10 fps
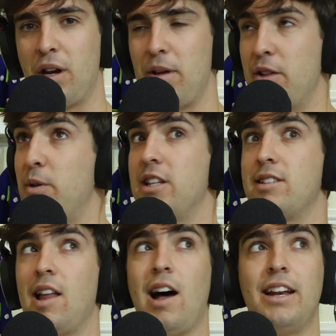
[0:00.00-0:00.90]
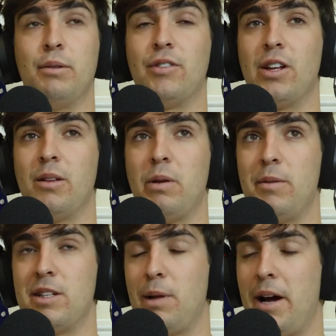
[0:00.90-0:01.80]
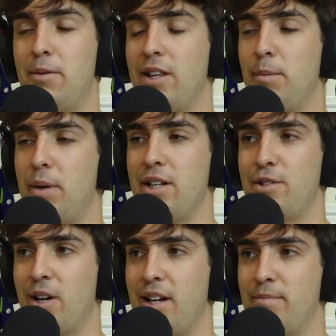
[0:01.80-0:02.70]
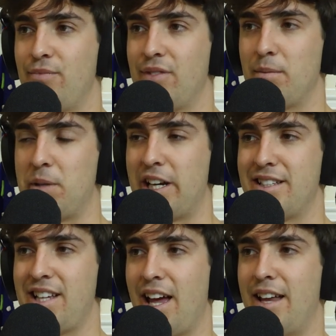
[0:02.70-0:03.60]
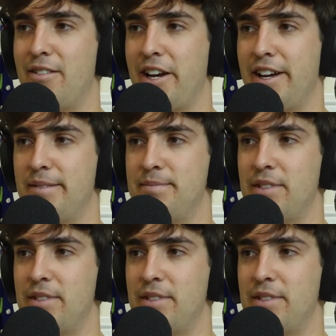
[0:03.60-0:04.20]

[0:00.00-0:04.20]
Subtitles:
But I mean, with this lighting we've got at the moment, it's like we're at the beach, right? I'm getting a tan right now,